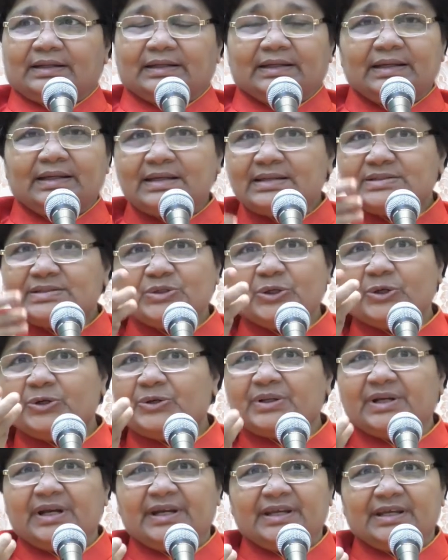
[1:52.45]
he is
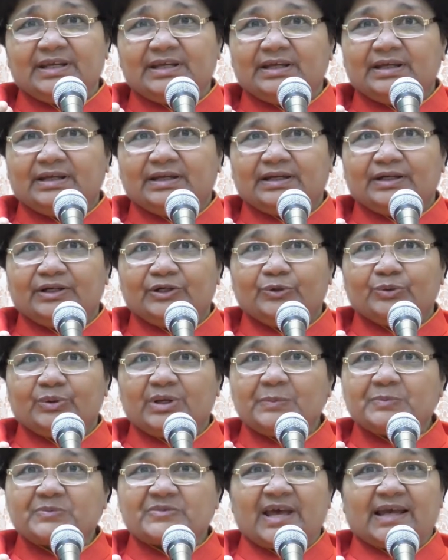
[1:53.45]
not ready to
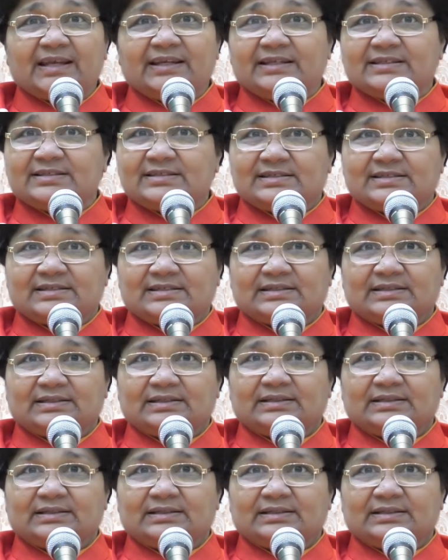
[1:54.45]
keep silence.